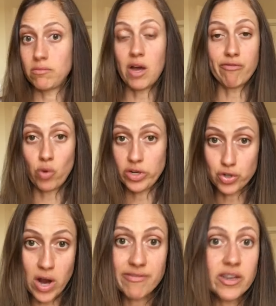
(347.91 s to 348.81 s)
avoid
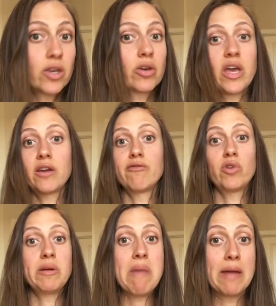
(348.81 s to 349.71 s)
traffic, you can't
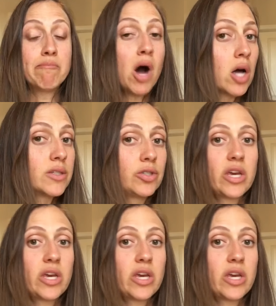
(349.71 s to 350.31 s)
avoid a bad boss,